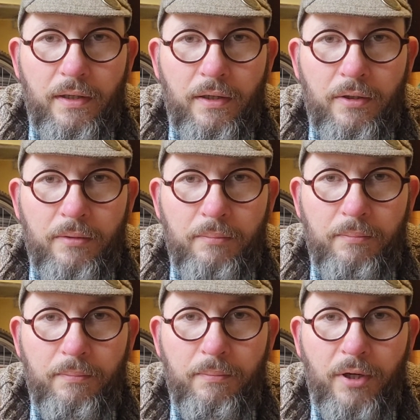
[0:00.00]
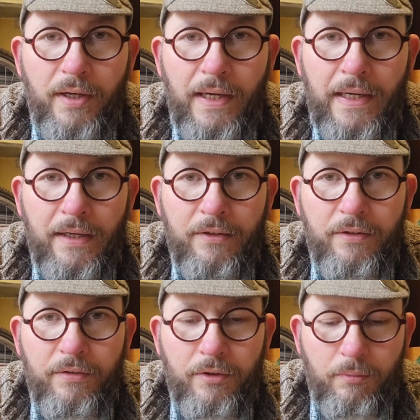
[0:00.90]
I might add
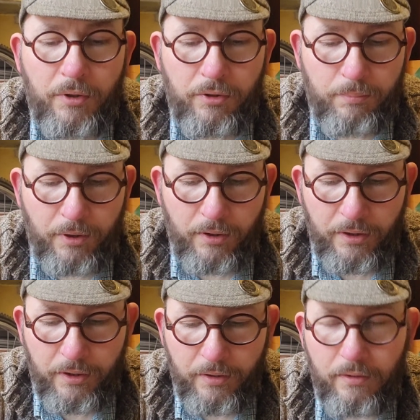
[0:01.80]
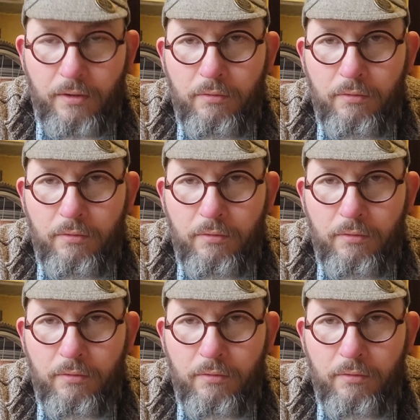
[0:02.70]
that when you buy a